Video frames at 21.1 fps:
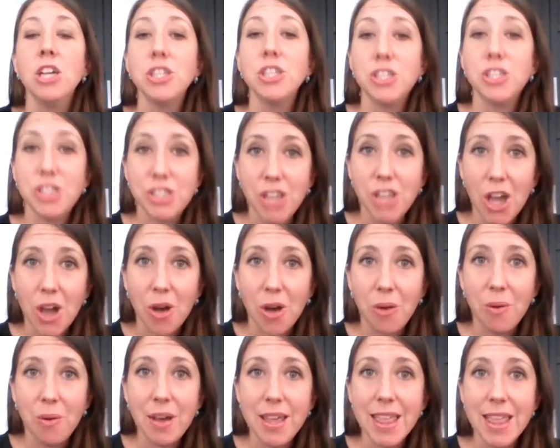
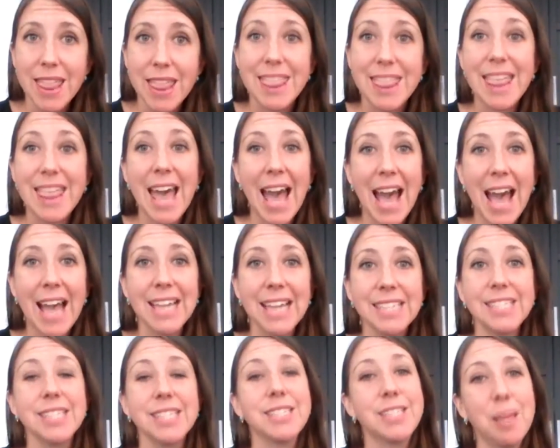So
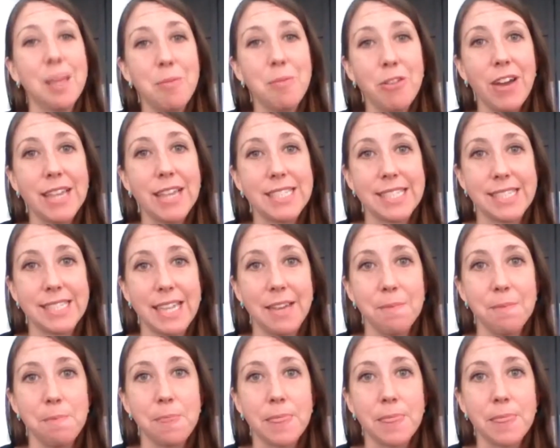that summarizes
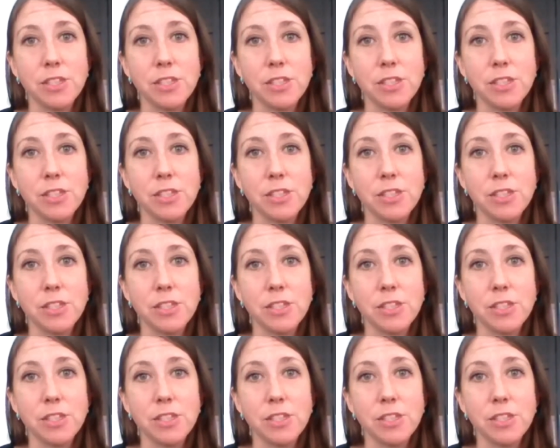it.